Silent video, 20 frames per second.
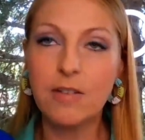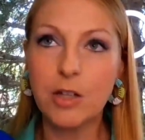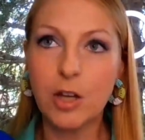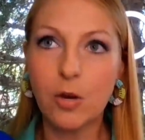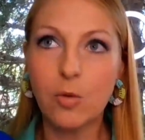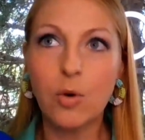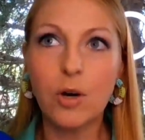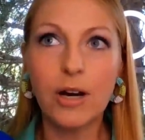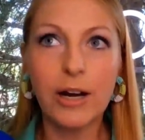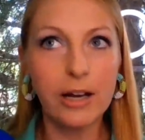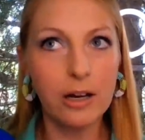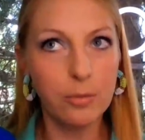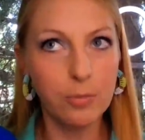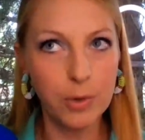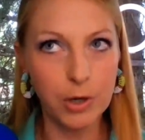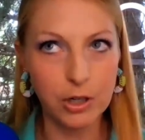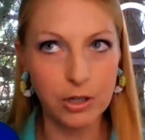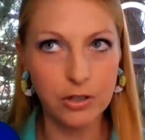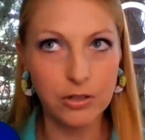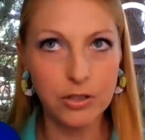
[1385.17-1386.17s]
even though we're
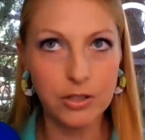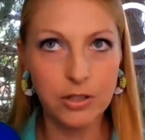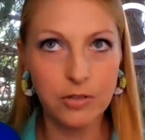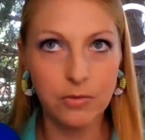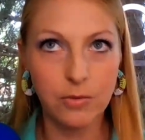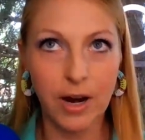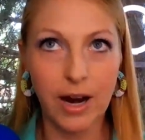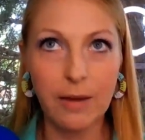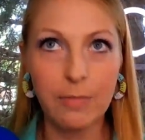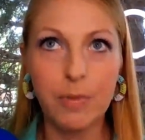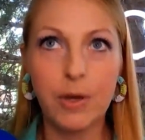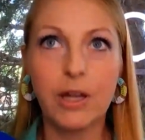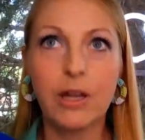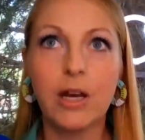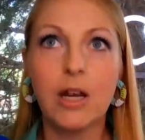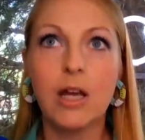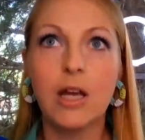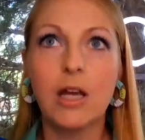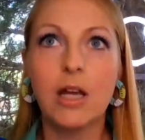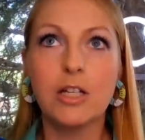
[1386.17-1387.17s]
helpers, right? But
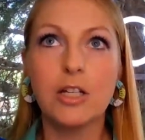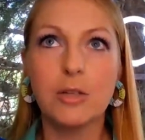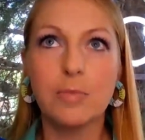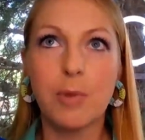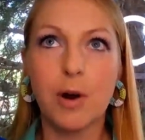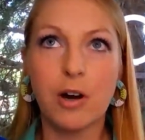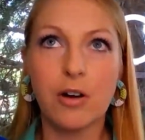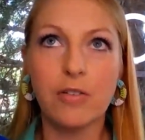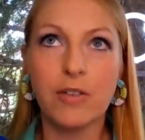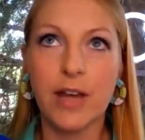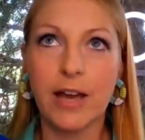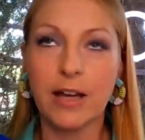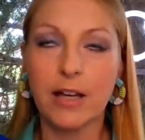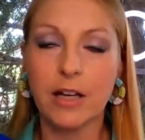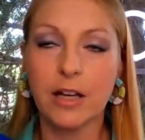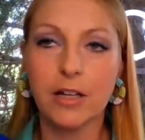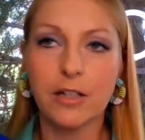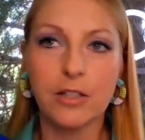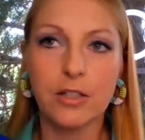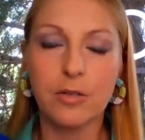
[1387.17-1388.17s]
just part of that
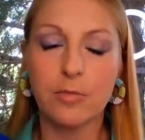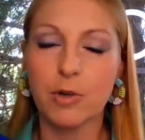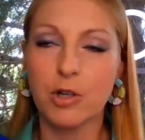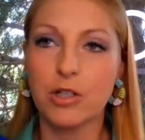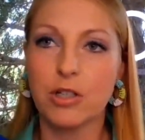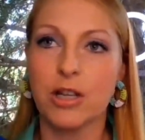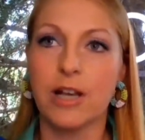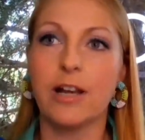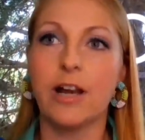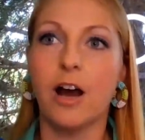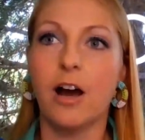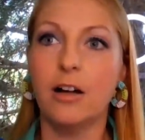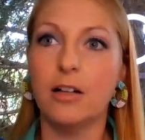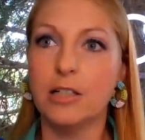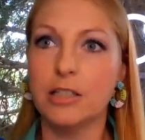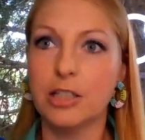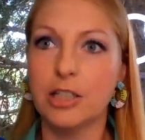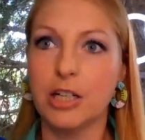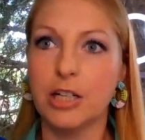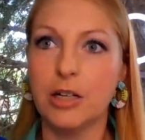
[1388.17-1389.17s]
customer
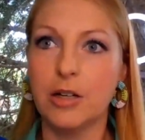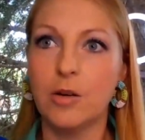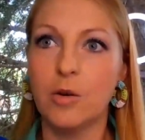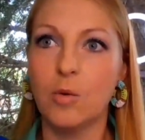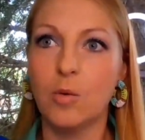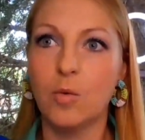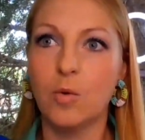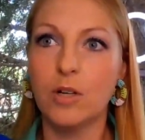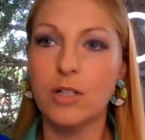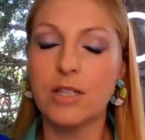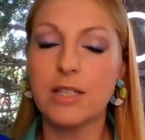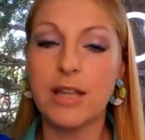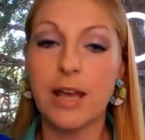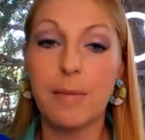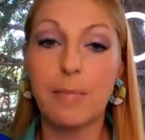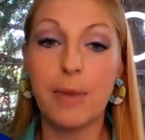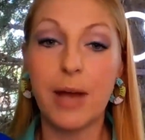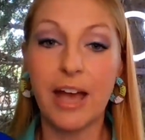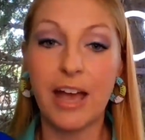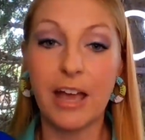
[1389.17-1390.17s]
psychology, once they
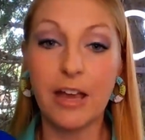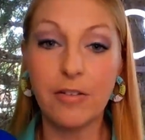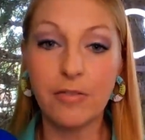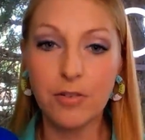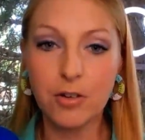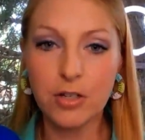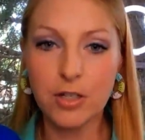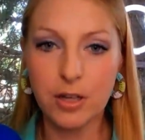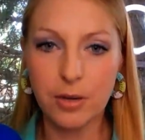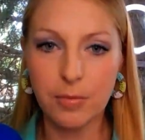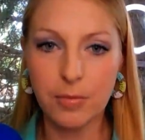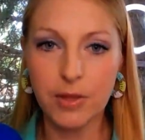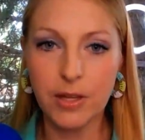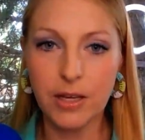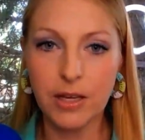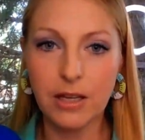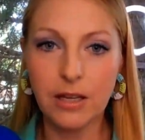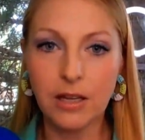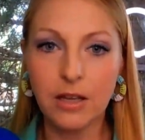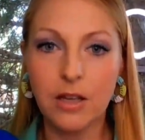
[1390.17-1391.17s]
pay for
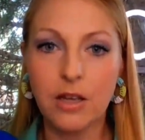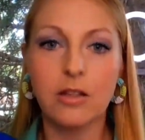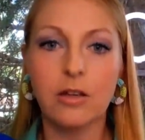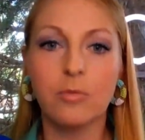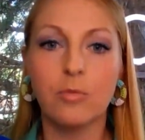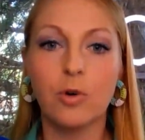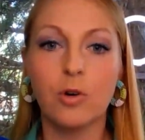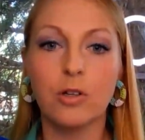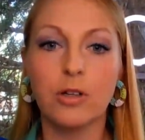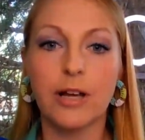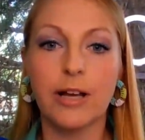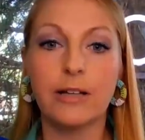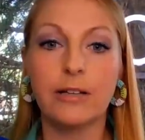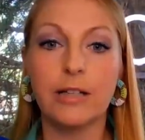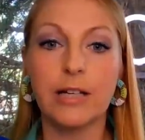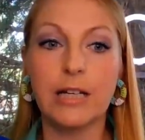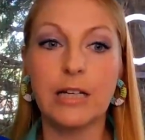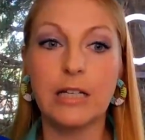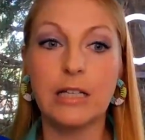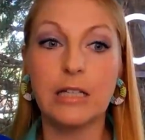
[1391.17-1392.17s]
something, they're more
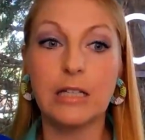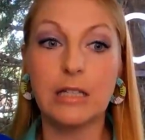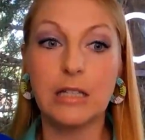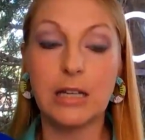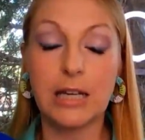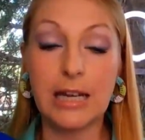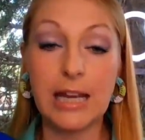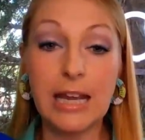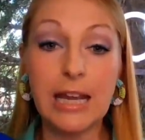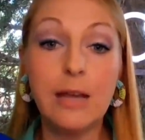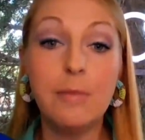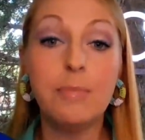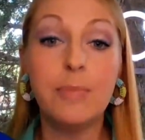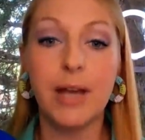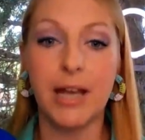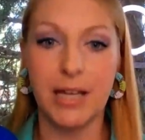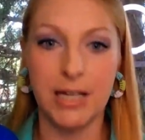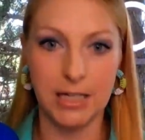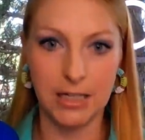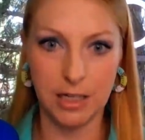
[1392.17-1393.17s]
likely to keep
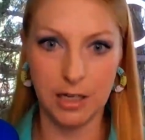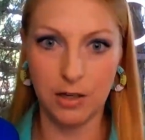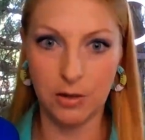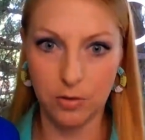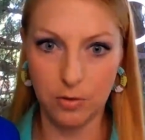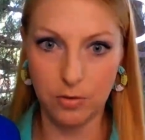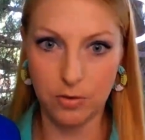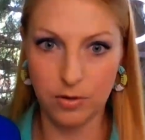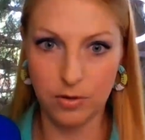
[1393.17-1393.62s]
paying you.